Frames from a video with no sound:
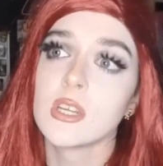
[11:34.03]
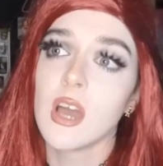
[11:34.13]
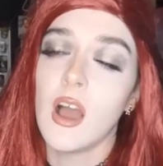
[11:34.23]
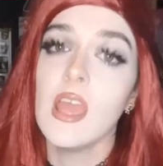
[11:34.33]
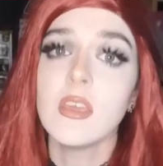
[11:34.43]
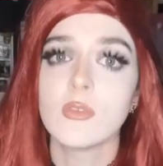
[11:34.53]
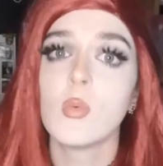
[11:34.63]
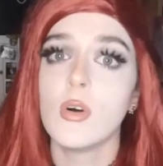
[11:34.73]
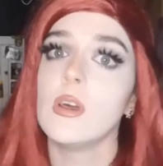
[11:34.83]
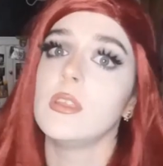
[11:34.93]
which
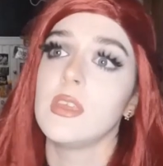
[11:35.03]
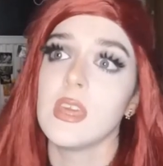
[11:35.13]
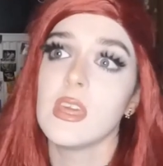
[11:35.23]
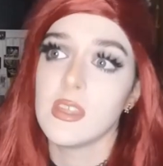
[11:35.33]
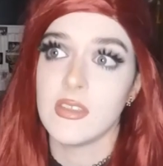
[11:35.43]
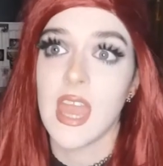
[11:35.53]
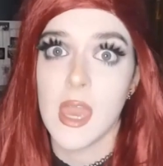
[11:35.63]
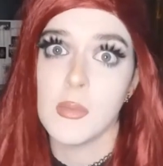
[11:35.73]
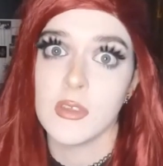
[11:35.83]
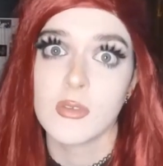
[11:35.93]
is what
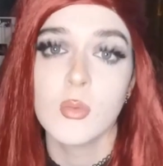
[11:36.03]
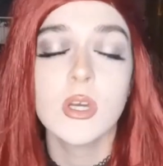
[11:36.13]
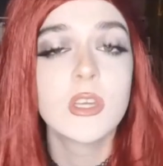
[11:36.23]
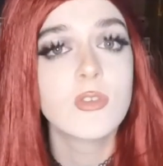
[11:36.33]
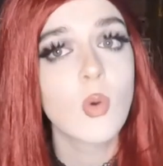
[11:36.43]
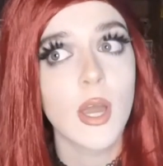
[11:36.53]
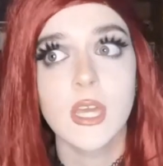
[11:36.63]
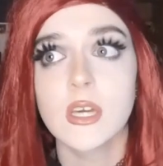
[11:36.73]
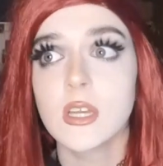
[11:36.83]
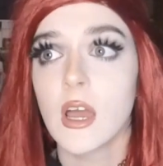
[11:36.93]
the the aim is
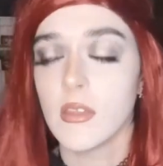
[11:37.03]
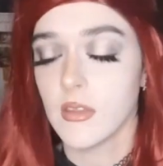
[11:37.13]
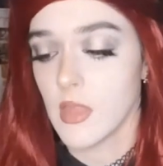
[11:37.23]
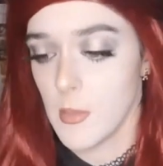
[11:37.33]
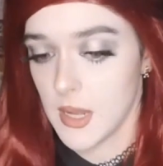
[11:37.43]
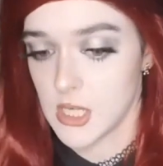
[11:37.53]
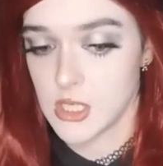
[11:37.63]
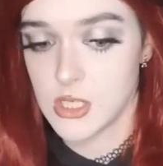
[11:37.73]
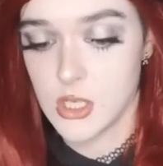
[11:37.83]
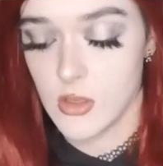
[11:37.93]
which is quite good I
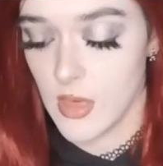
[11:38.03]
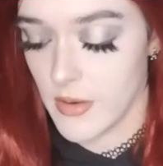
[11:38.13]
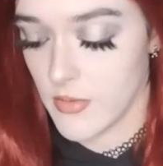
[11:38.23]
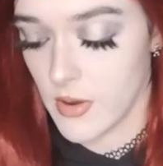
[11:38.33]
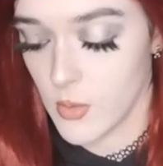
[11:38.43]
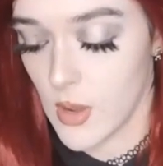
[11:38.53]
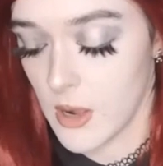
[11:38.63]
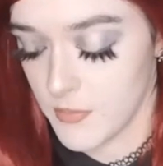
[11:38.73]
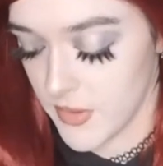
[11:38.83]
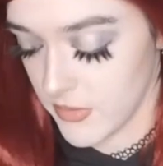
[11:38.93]
think they managed to do
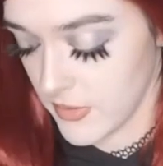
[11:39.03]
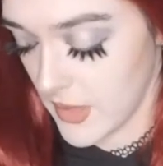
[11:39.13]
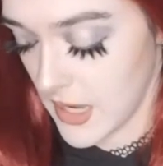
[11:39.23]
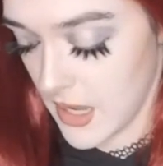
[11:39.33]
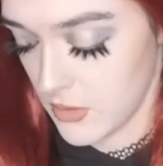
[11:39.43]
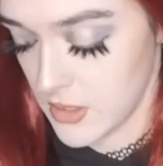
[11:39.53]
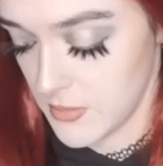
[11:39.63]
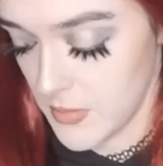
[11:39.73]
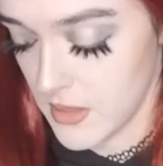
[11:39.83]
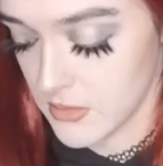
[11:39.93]
that very well I think
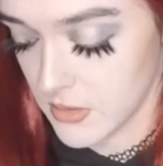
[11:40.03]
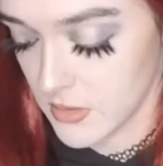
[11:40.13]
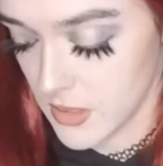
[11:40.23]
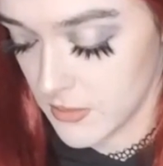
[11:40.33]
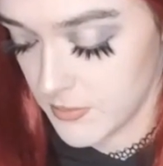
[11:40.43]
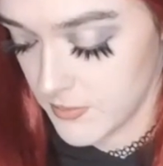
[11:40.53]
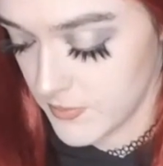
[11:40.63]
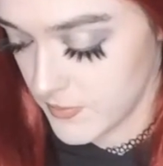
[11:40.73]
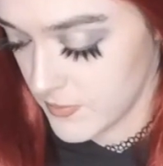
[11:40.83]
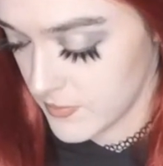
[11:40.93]
they nailed it
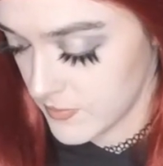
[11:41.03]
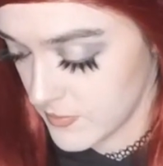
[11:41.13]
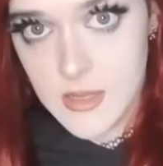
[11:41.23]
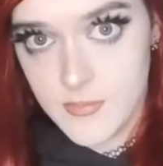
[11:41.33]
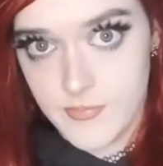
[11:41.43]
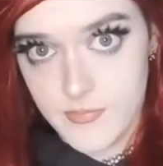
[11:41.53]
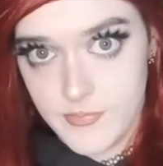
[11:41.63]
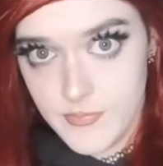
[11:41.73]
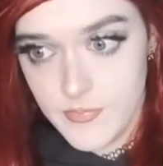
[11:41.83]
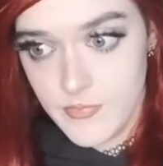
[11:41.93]
basically the acting
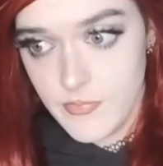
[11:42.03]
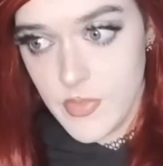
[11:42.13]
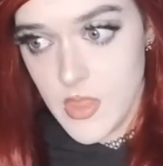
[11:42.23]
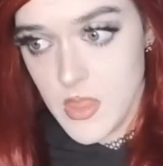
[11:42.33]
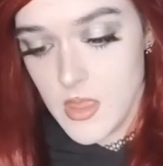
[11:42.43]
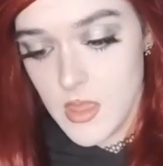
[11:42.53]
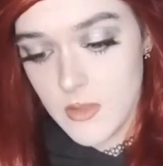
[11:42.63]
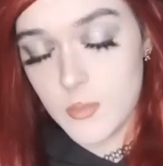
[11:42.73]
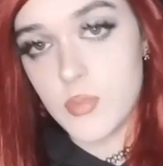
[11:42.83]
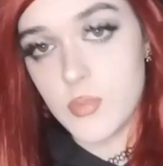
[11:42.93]
in it
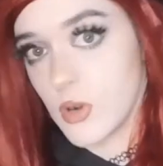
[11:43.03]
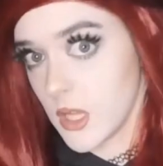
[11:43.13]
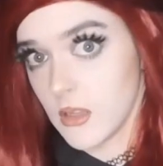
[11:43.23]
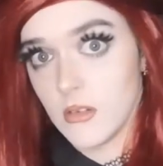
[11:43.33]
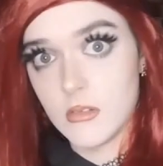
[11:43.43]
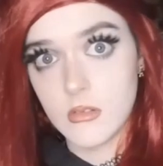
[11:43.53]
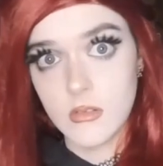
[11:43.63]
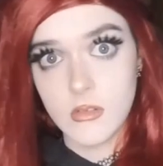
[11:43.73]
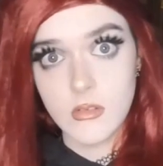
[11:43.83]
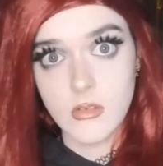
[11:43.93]
is
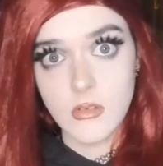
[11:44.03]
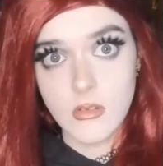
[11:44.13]
brilliant